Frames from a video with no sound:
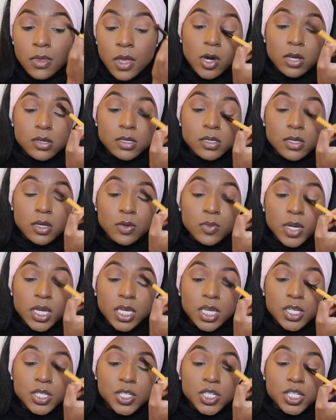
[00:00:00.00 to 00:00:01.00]
Also
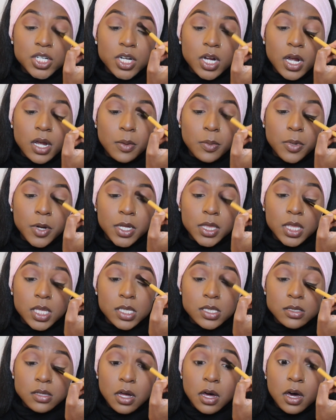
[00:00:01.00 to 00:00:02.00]
making sure I bring
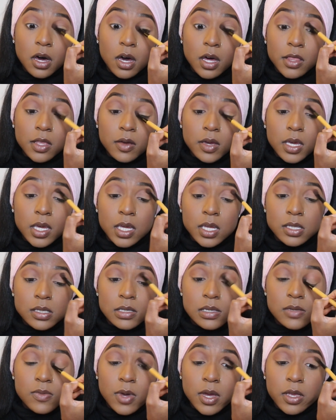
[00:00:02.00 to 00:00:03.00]
this all the way
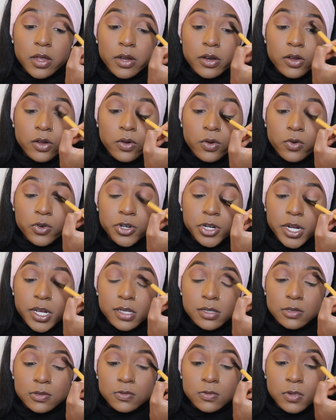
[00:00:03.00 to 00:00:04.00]
into my inner corner
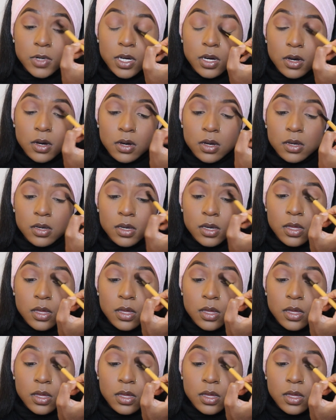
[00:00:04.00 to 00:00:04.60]
as well.